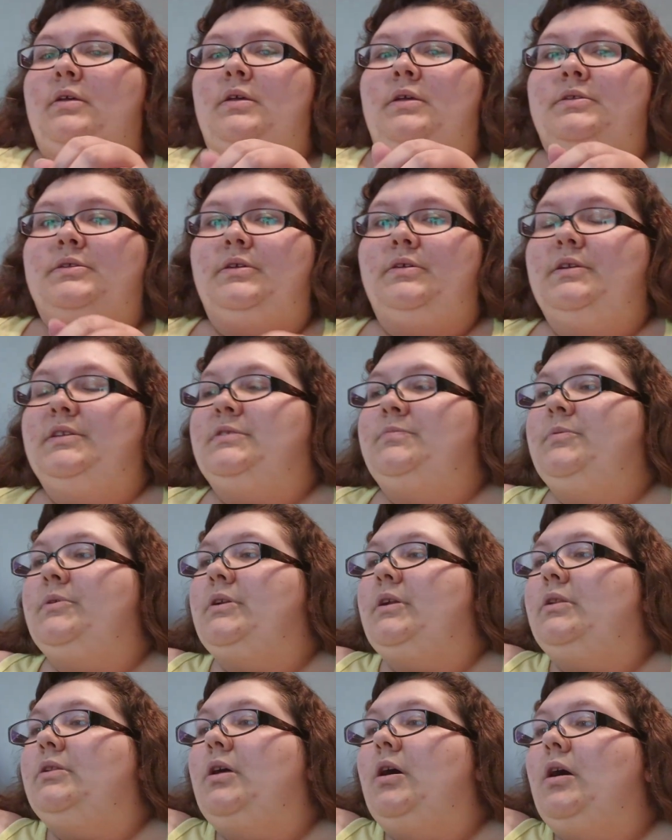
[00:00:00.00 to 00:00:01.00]
So it's
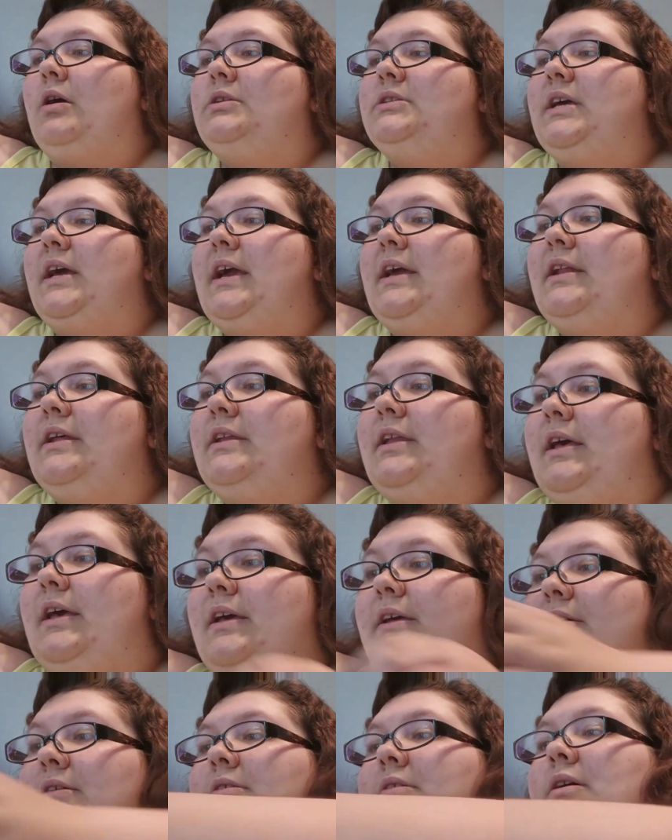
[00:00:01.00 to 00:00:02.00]
been a long day
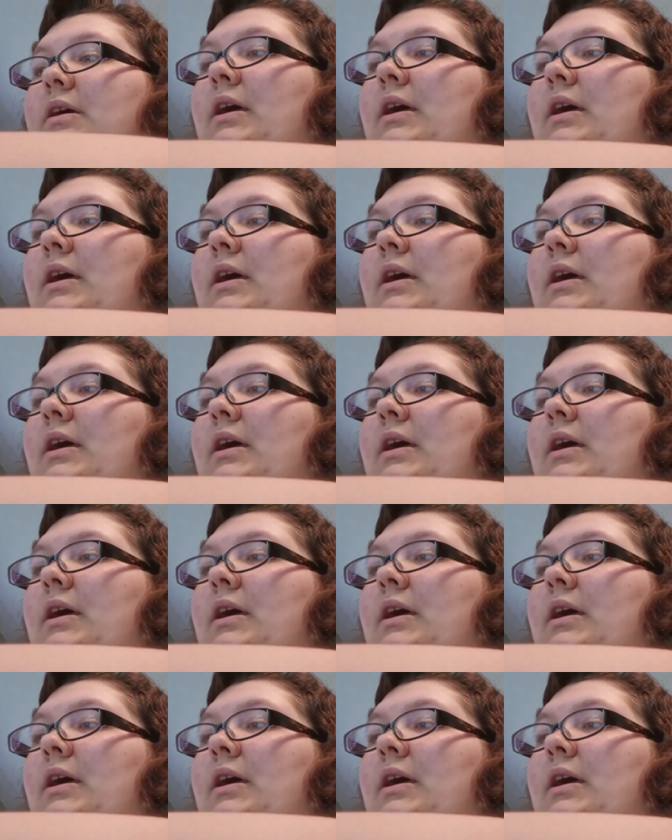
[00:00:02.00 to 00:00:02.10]
today.